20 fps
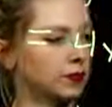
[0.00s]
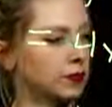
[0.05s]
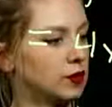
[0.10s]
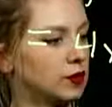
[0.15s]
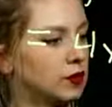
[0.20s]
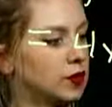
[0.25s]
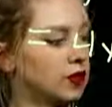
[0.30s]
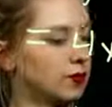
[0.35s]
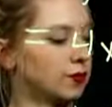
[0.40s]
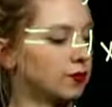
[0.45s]

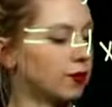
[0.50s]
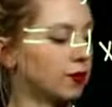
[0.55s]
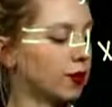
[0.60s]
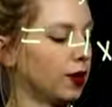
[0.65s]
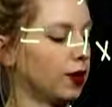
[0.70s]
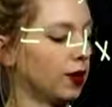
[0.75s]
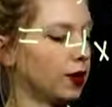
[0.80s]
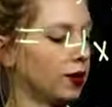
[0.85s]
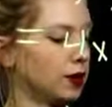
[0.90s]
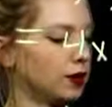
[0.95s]
to the
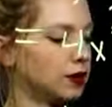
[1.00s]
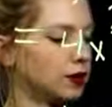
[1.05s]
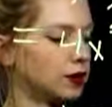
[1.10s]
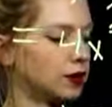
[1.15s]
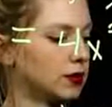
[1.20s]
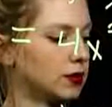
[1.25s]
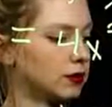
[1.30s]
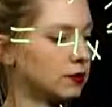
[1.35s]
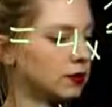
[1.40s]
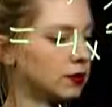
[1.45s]
first
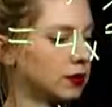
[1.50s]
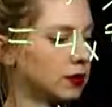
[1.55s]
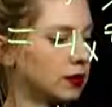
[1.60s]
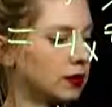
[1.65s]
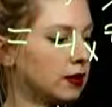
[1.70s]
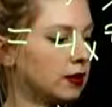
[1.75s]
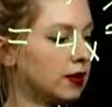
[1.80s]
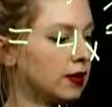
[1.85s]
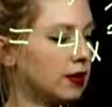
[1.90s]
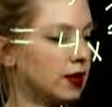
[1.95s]

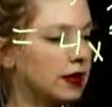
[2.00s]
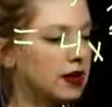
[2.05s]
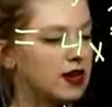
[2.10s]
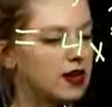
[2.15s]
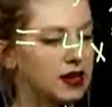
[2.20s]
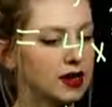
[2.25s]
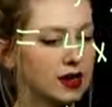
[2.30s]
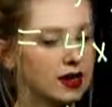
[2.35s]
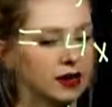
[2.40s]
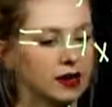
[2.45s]

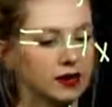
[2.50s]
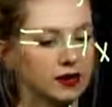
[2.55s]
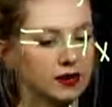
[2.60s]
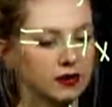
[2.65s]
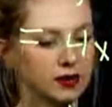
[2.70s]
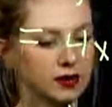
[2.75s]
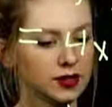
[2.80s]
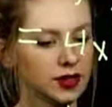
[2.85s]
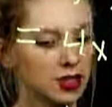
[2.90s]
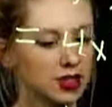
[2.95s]
and
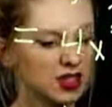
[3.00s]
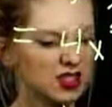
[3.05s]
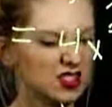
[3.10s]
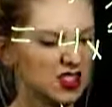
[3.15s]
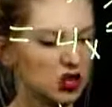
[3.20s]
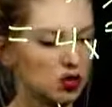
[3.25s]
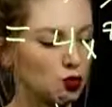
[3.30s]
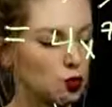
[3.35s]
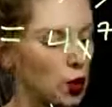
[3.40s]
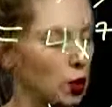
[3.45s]
to the
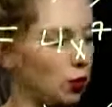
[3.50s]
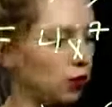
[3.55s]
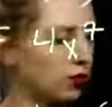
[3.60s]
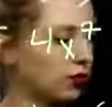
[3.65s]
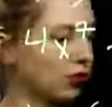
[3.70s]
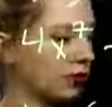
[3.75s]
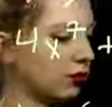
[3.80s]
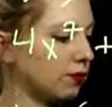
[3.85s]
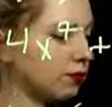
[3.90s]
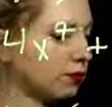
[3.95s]

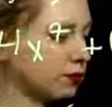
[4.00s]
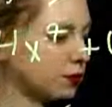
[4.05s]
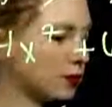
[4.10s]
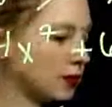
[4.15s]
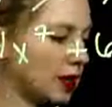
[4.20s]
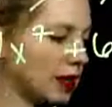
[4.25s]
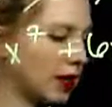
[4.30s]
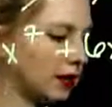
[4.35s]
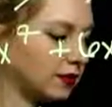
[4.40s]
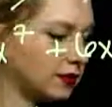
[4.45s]
zeroth,
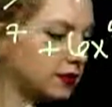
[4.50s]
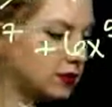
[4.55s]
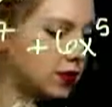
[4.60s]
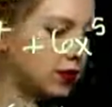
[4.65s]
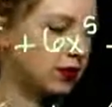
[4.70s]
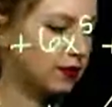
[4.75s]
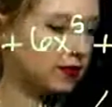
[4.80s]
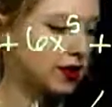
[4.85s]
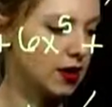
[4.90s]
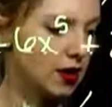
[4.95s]
constant
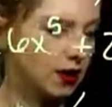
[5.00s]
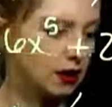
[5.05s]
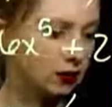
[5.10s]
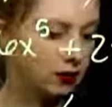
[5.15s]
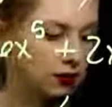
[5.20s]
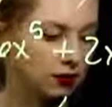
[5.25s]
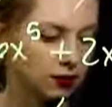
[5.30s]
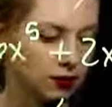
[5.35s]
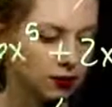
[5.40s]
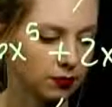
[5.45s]
on the end.
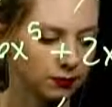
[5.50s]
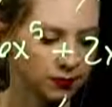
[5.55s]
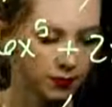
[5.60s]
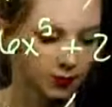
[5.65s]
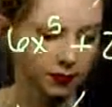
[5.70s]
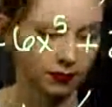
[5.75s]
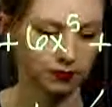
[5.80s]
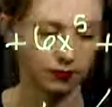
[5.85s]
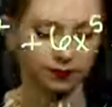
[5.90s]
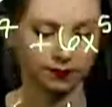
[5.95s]

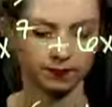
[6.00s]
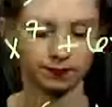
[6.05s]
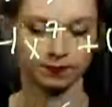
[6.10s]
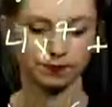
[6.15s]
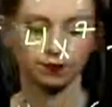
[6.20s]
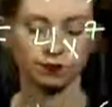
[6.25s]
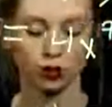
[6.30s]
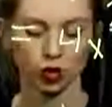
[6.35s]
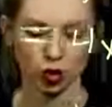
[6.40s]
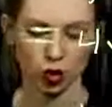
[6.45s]

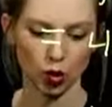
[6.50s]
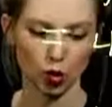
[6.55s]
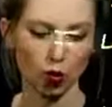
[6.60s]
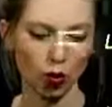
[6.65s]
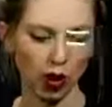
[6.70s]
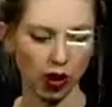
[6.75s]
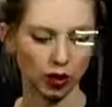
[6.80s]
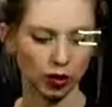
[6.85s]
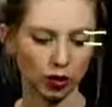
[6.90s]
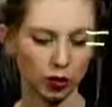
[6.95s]
So
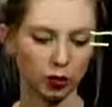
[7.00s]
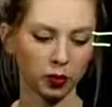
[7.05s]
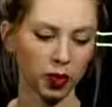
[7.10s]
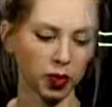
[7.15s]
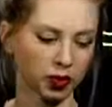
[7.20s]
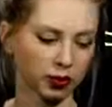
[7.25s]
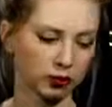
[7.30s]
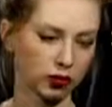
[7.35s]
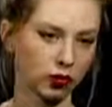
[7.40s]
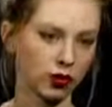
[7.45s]
polynomial
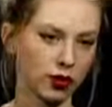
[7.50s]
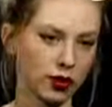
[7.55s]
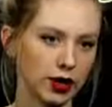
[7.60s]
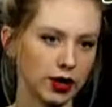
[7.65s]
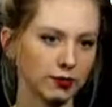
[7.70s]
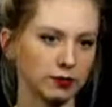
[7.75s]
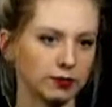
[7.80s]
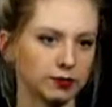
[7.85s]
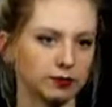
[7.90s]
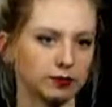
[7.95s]
of degree
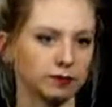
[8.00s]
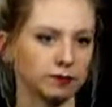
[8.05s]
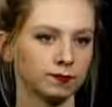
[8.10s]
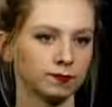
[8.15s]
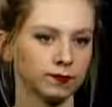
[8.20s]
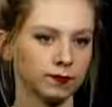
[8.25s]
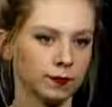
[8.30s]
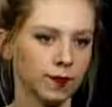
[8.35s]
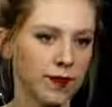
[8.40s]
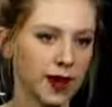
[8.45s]

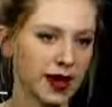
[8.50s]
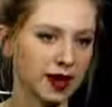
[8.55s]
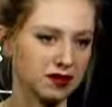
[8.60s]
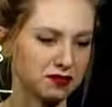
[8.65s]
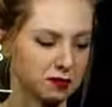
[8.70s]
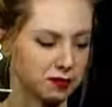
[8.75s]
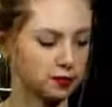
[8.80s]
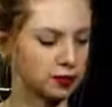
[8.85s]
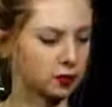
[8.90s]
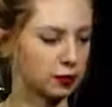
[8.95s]
5.
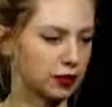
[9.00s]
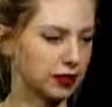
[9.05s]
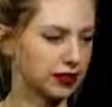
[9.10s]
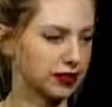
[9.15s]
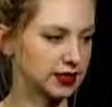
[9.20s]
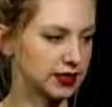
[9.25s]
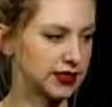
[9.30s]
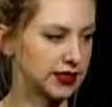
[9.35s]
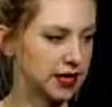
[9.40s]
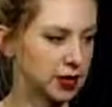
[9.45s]
When it's
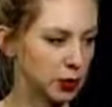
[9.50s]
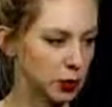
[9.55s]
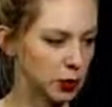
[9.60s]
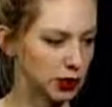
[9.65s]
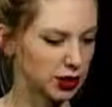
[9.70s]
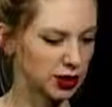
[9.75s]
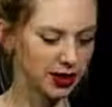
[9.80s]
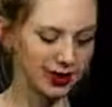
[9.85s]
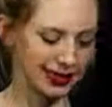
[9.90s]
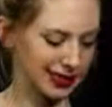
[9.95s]
in that
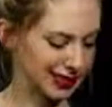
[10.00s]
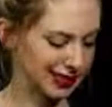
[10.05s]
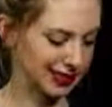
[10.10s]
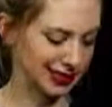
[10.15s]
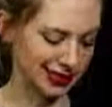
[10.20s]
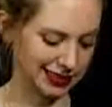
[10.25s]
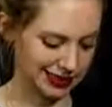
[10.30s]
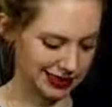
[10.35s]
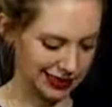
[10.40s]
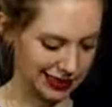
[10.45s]
order, easy
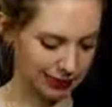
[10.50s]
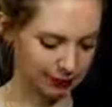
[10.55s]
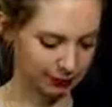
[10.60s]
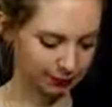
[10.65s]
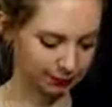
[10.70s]
to see.